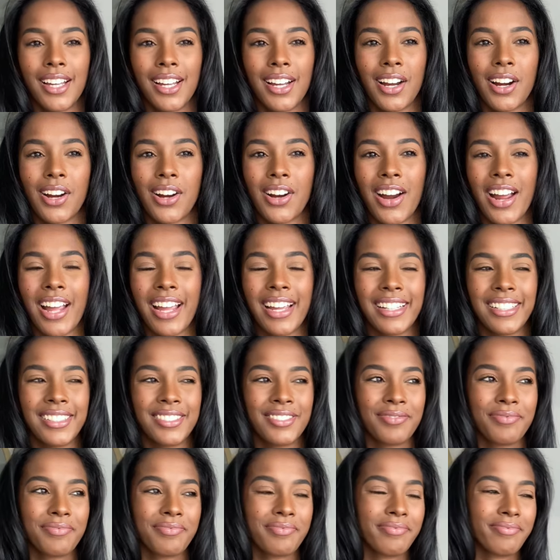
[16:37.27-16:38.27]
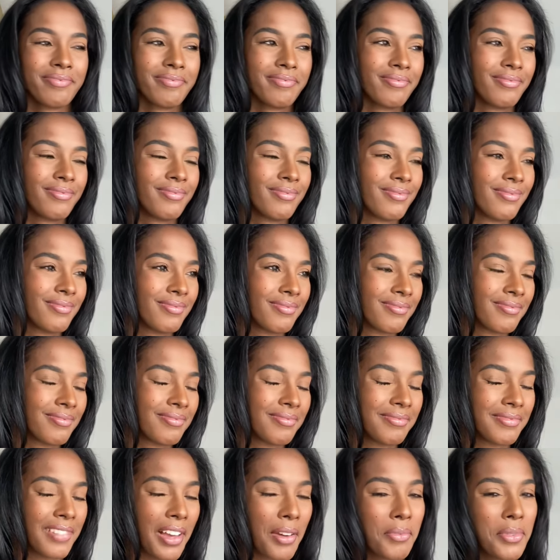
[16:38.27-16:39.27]
all right,
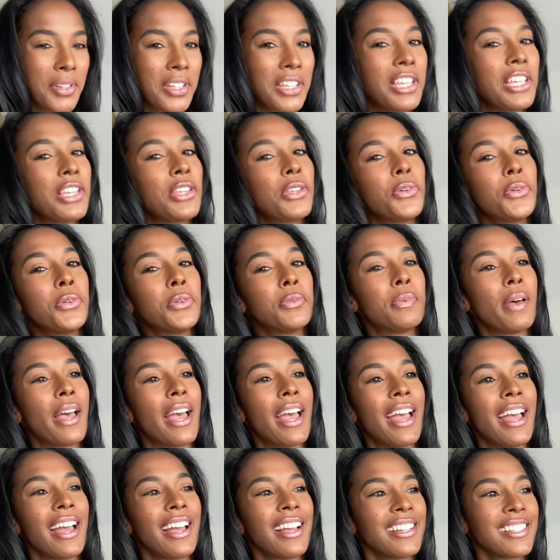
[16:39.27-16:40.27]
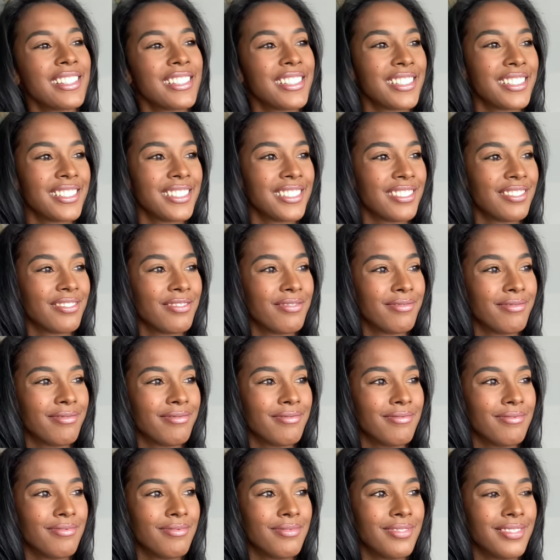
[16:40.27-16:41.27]
I'm gonna give you a pass.
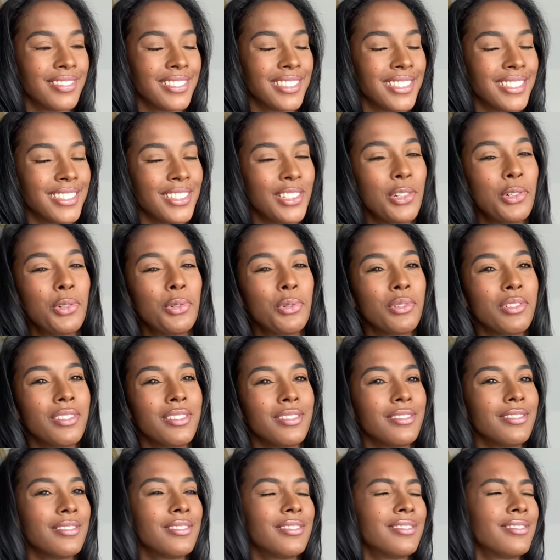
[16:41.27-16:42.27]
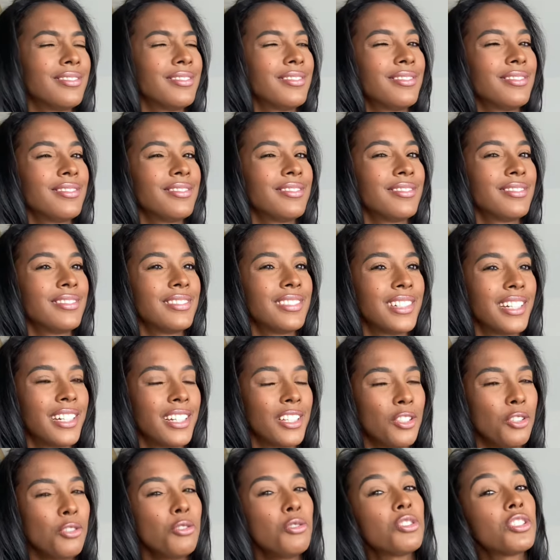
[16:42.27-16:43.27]
You
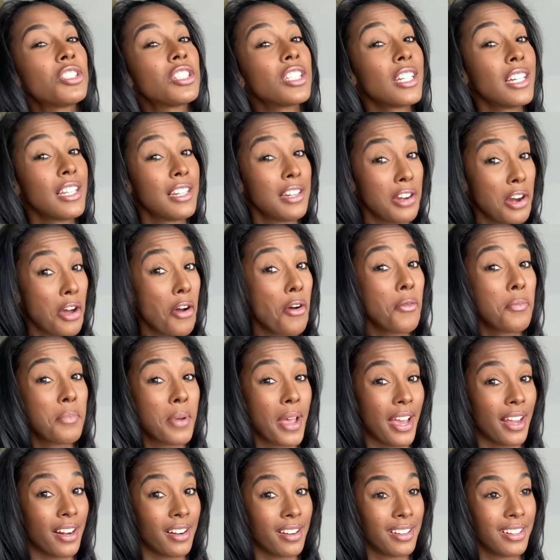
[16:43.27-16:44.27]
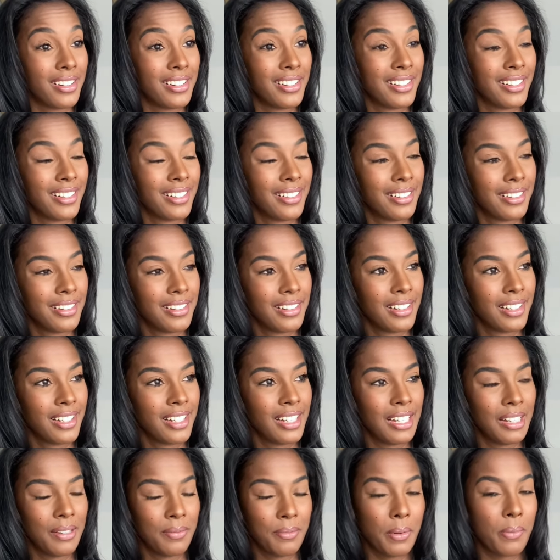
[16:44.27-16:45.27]
should know better,
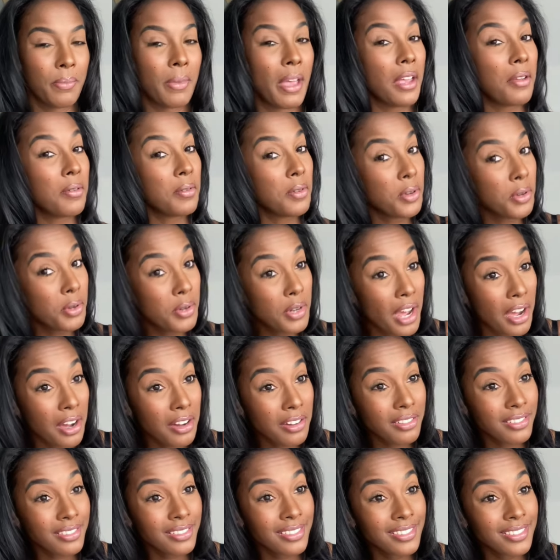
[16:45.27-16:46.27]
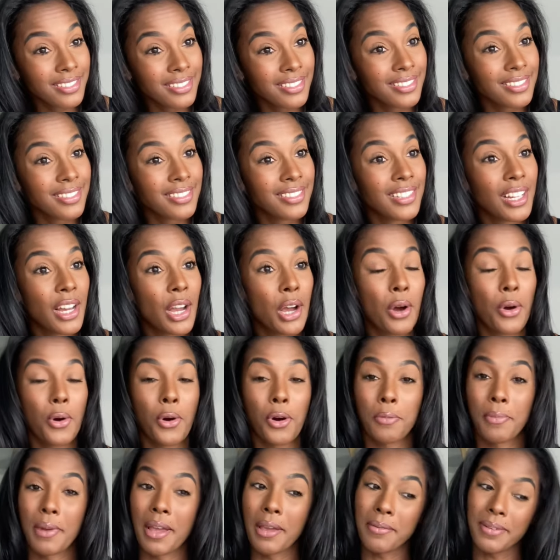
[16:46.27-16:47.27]
but maybe you don't,
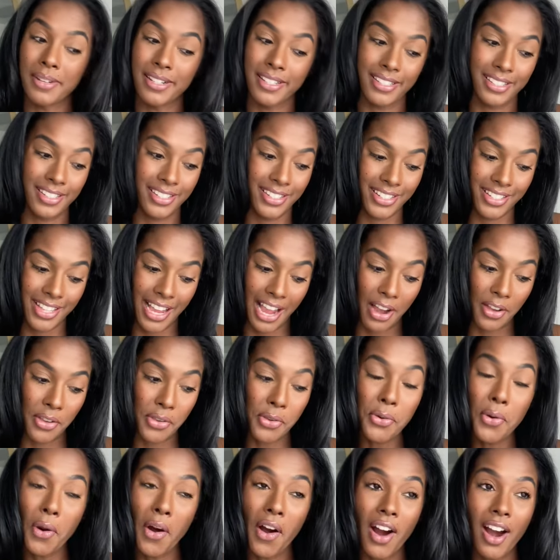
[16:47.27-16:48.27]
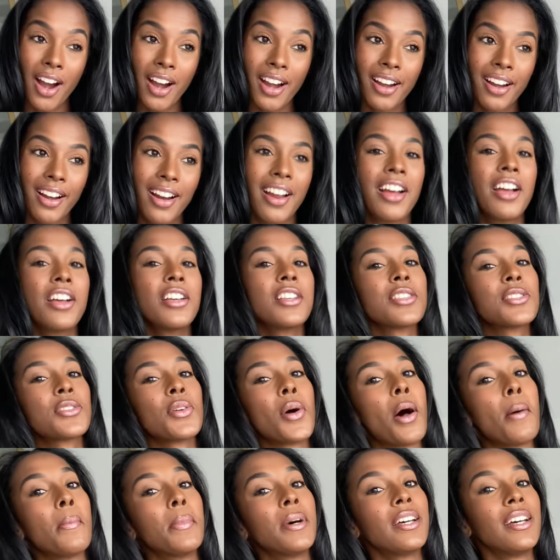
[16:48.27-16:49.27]
or maybe this is just how you are. So
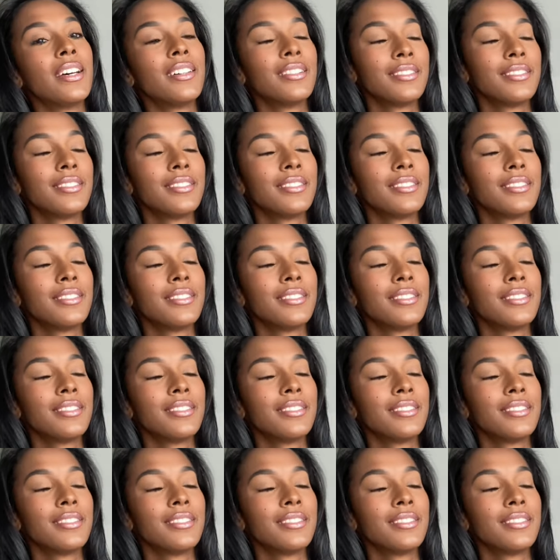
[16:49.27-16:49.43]
I'm